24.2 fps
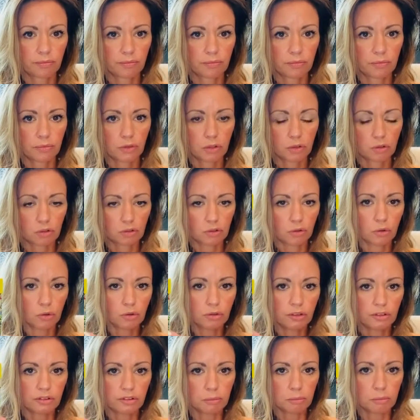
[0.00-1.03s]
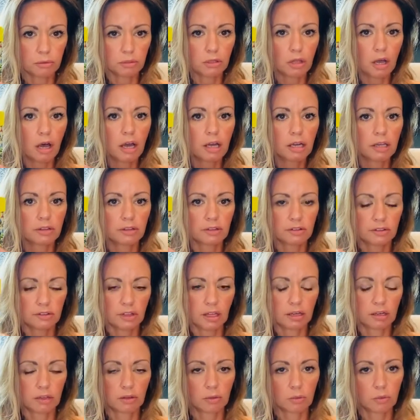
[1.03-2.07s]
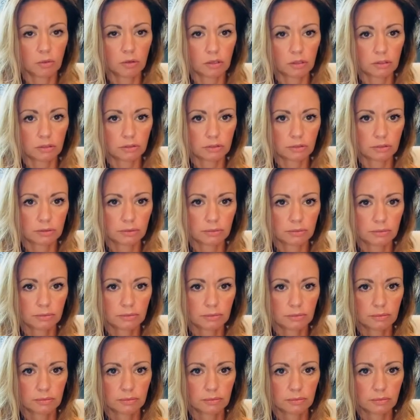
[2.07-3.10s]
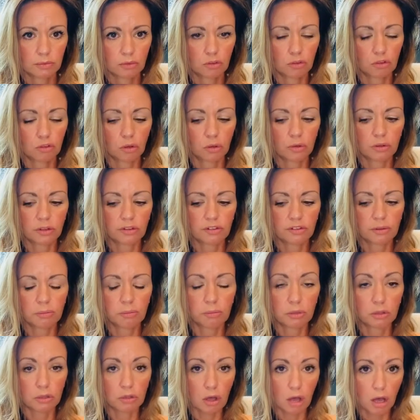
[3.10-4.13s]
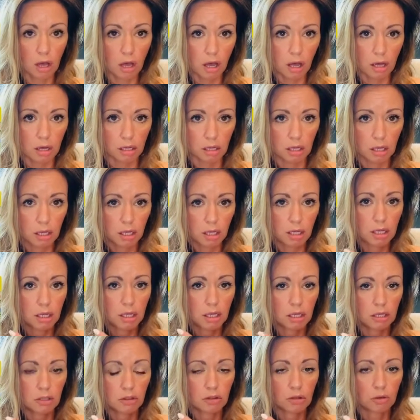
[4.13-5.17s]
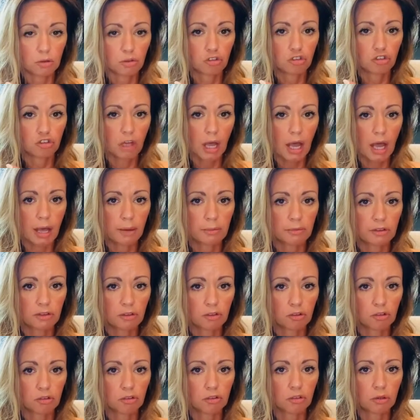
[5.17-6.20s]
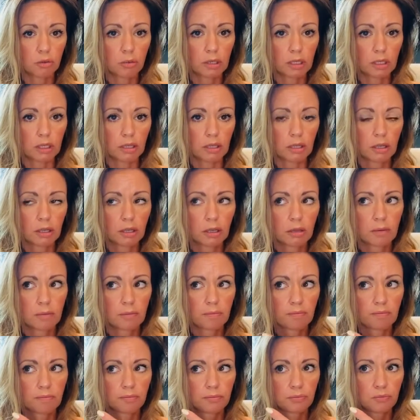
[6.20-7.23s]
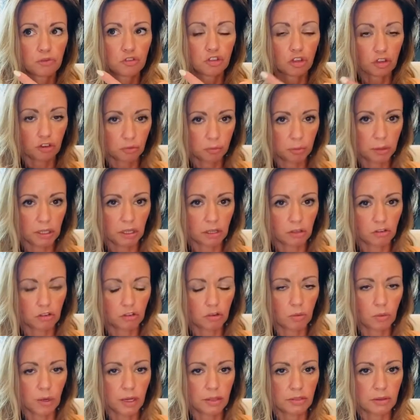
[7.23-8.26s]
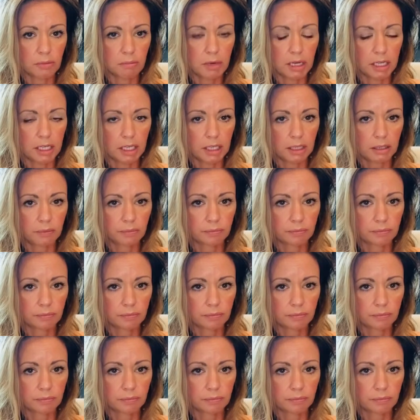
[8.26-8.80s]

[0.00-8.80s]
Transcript: Your soul doesn't belong in this side of the world. Your soul doesn't belong in those jobs that you're doing just because you want the money.